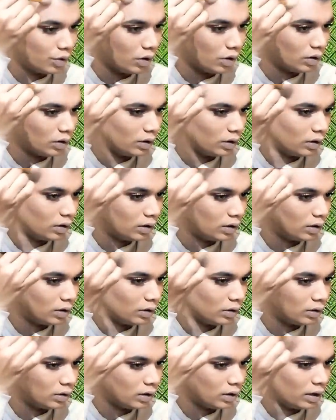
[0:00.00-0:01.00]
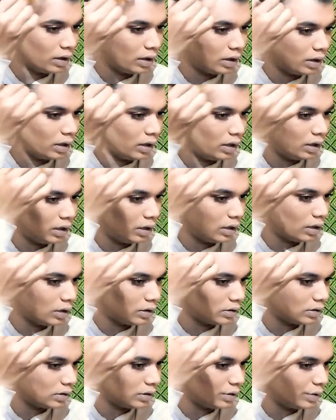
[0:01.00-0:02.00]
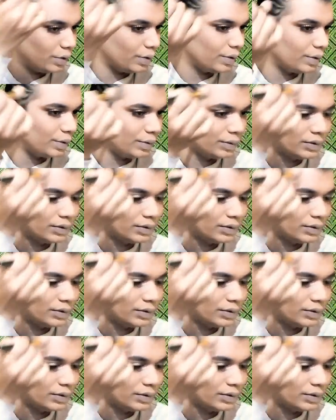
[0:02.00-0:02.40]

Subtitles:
on the areas, you know.